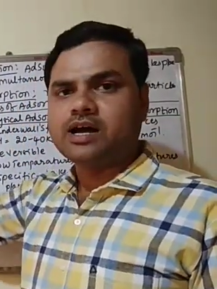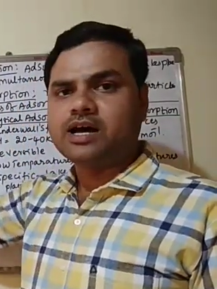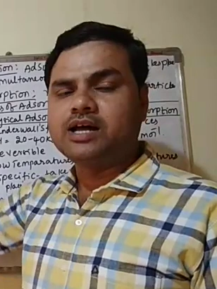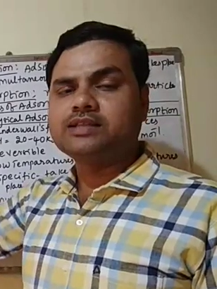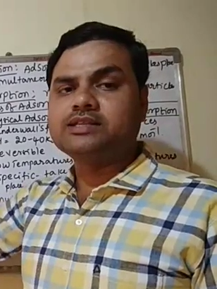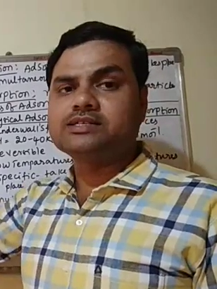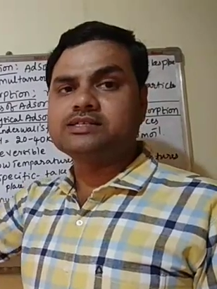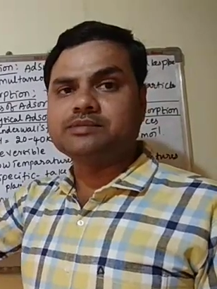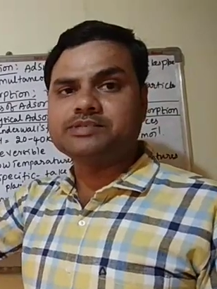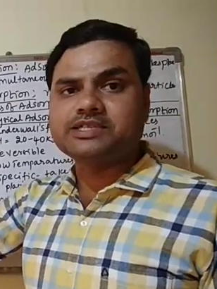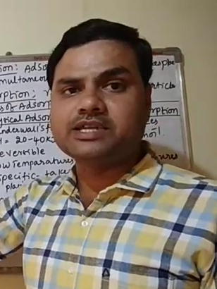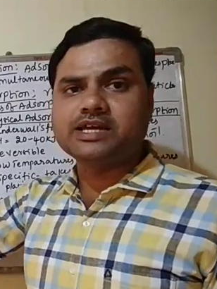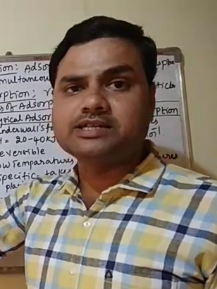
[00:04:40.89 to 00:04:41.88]
The
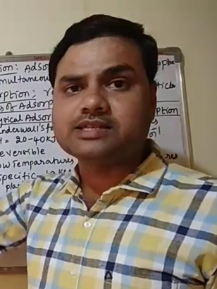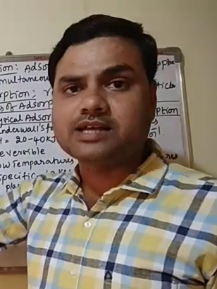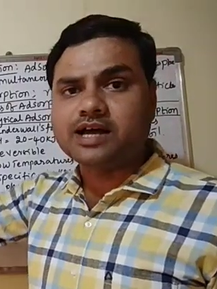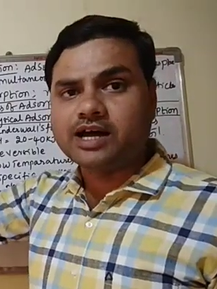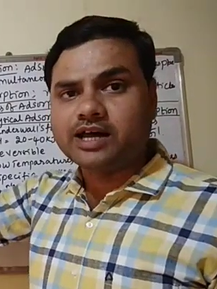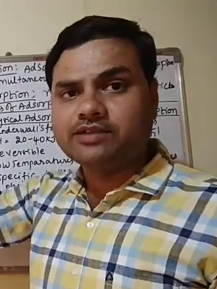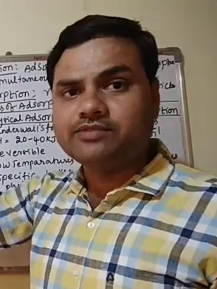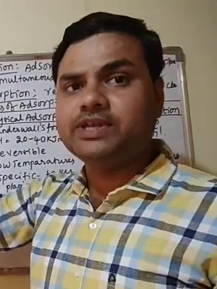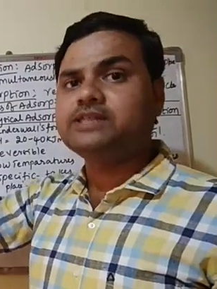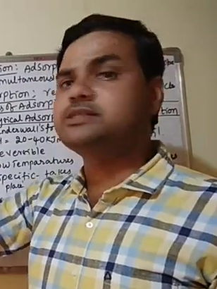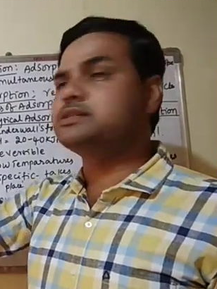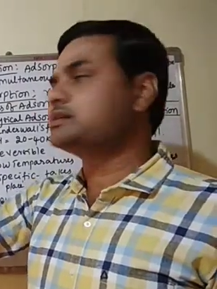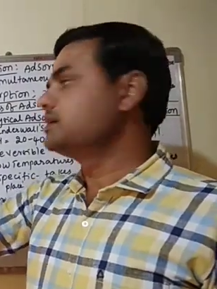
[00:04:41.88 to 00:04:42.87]
substance on
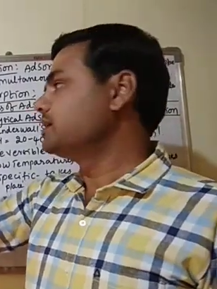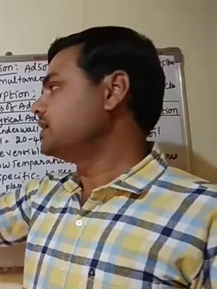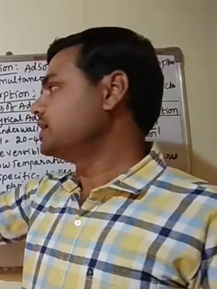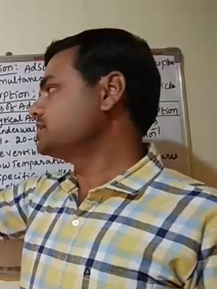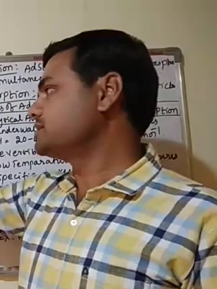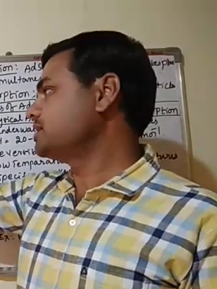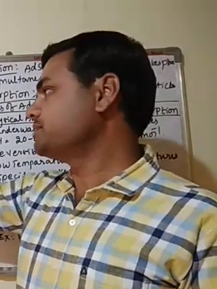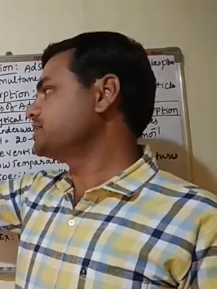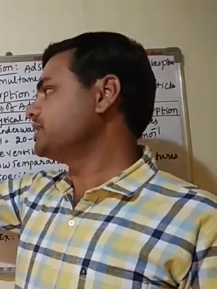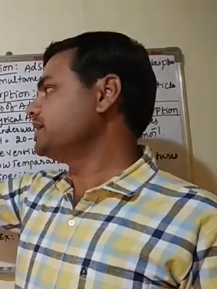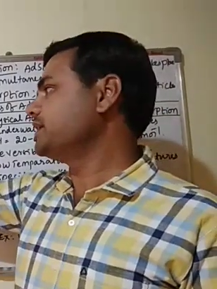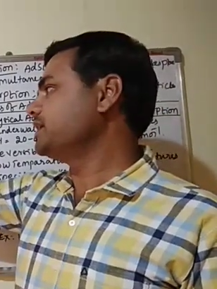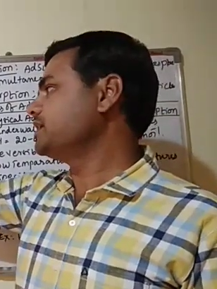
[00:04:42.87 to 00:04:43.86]
which
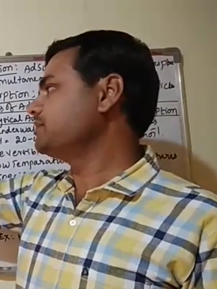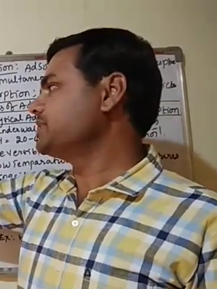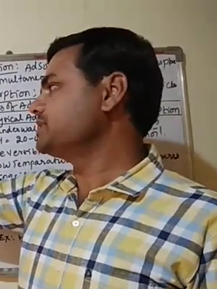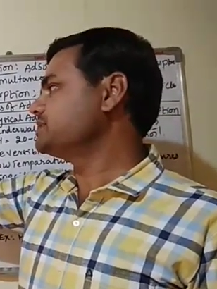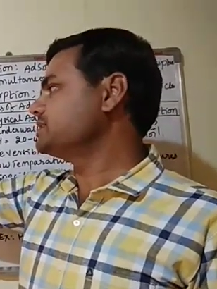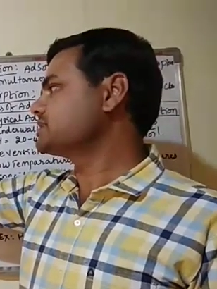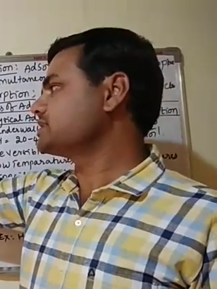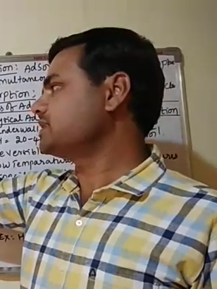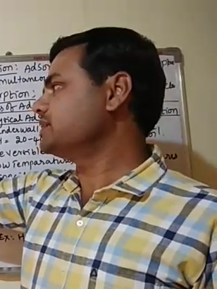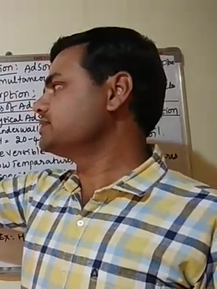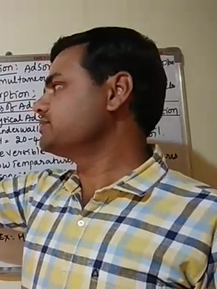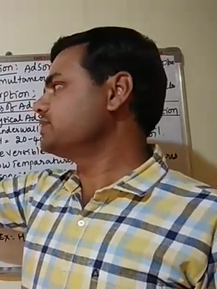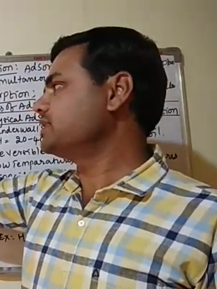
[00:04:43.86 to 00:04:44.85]
adsorption taking place is called
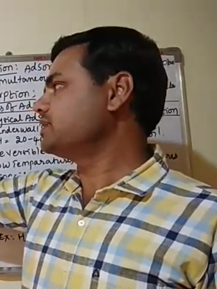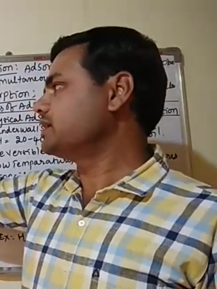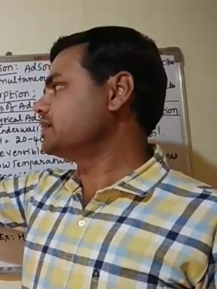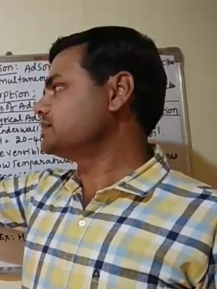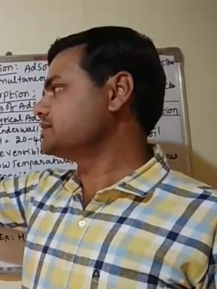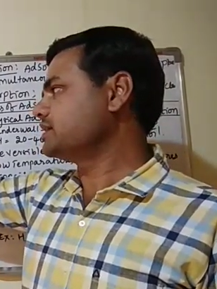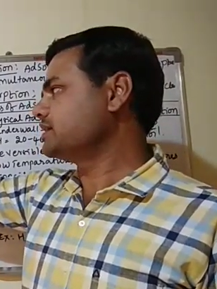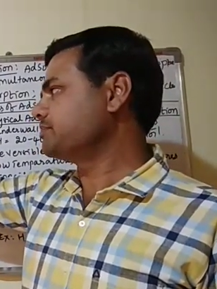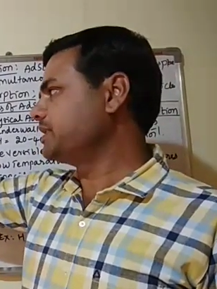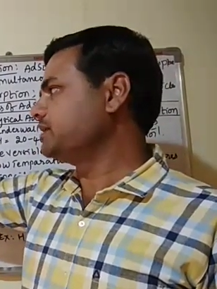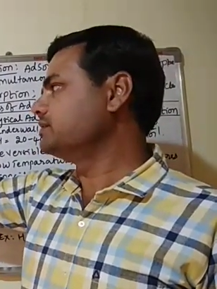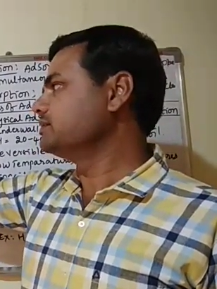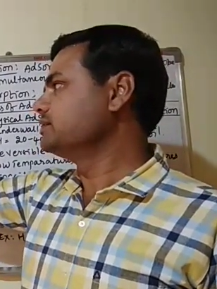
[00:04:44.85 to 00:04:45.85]
as what?
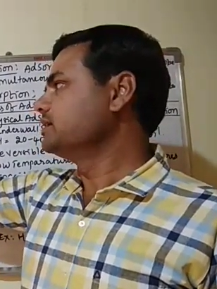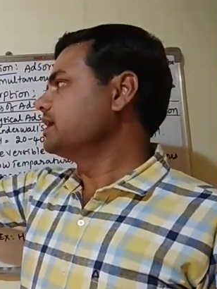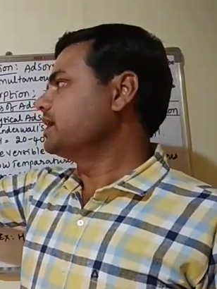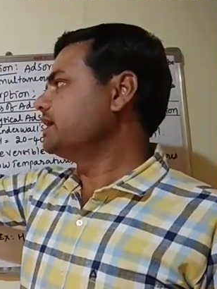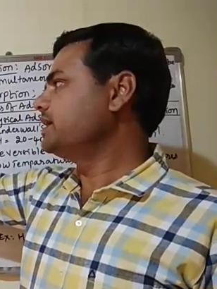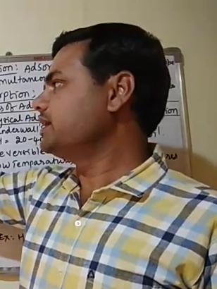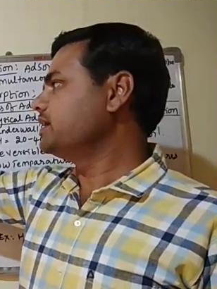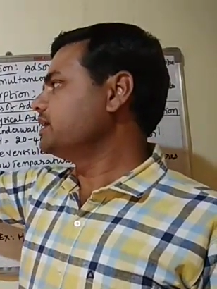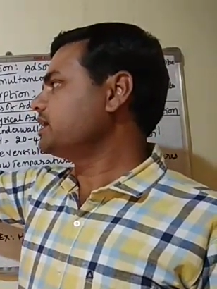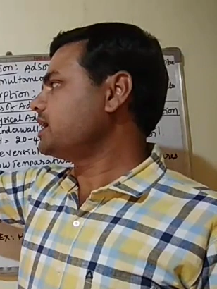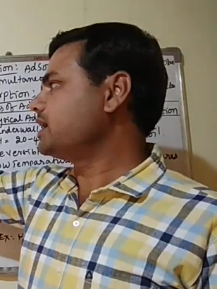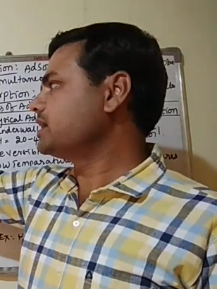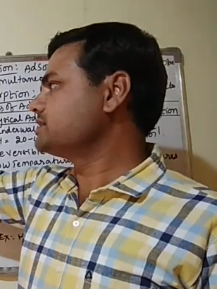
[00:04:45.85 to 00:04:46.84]
Adsorbent. And
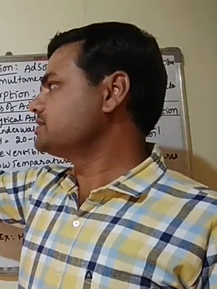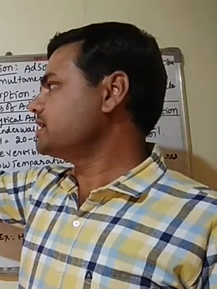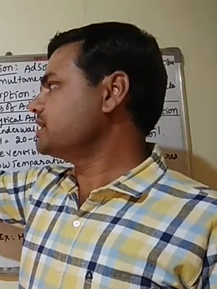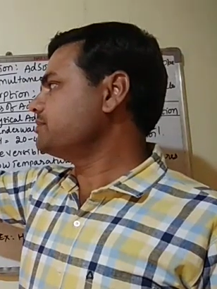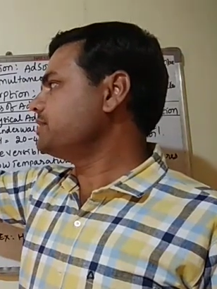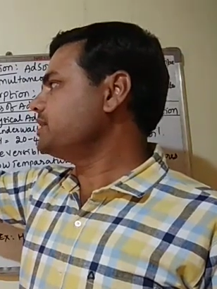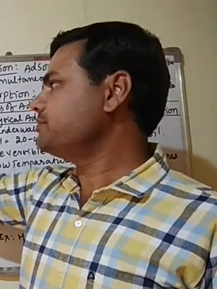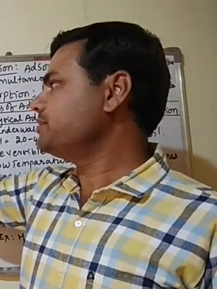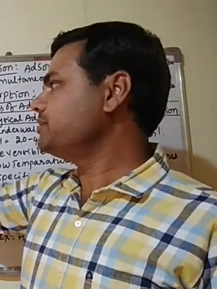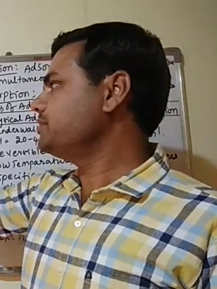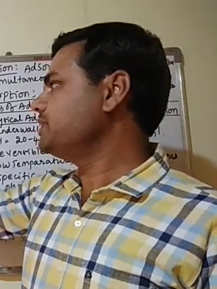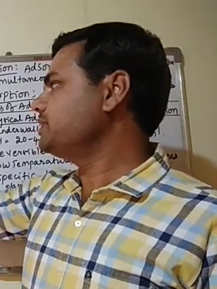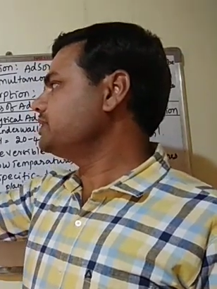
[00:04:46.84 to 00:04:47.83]
here adsorbate
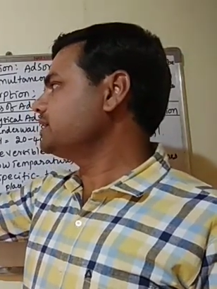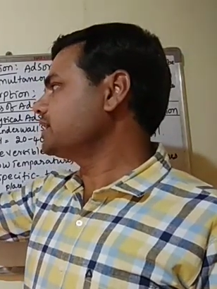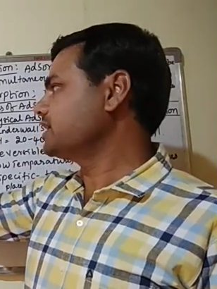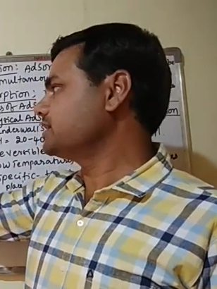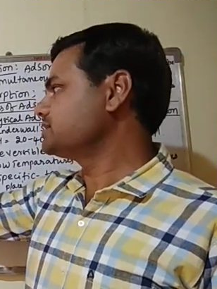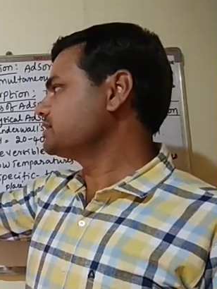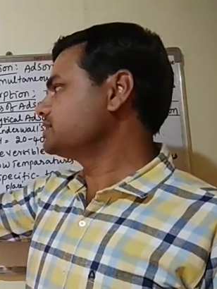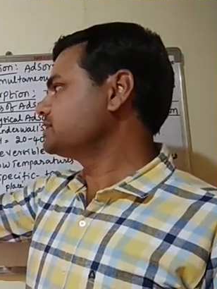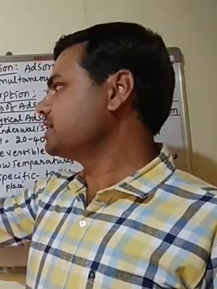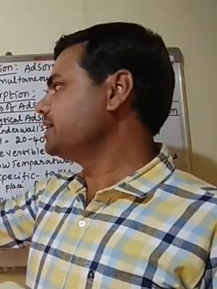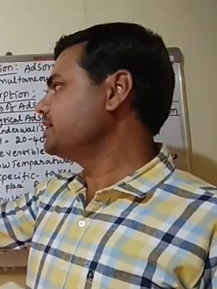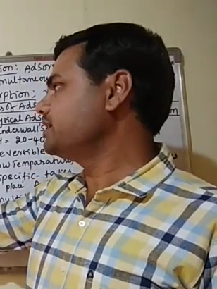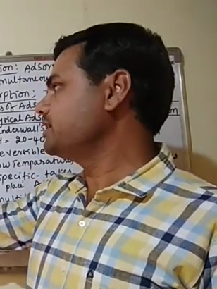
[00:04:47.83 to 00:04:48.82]
may be in the gaseous
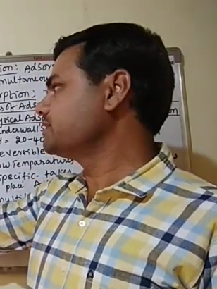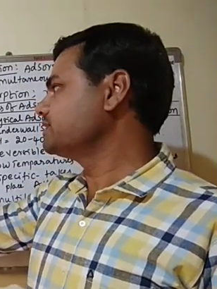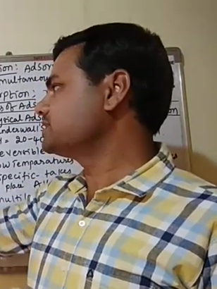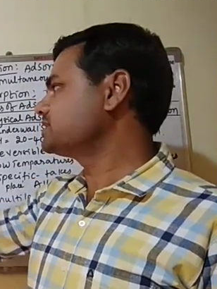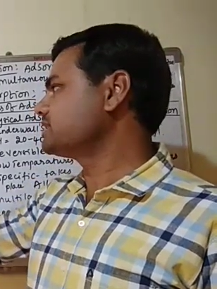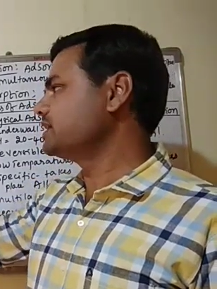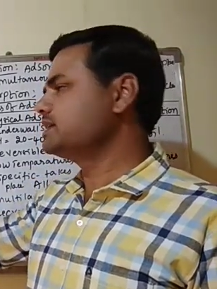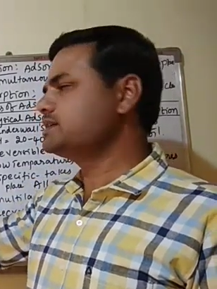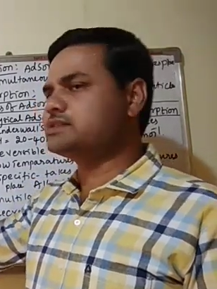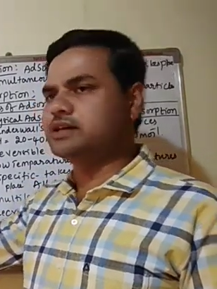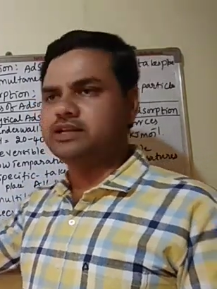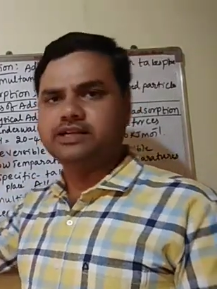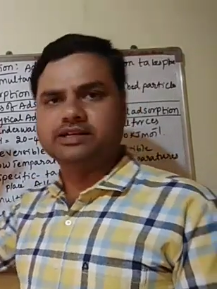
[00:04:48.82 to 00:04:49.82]
state, liquid state,
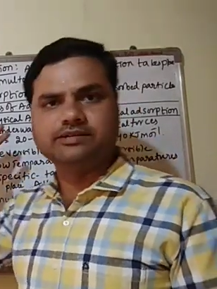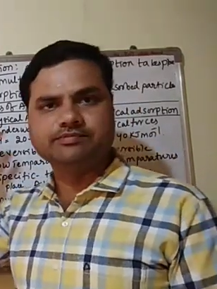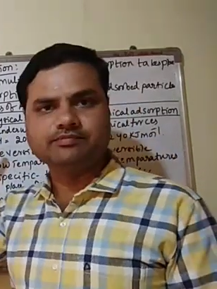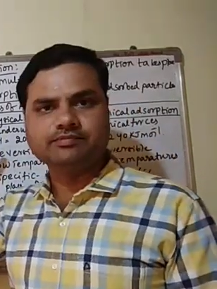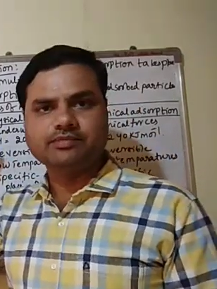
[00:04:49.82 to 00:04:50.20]
solid.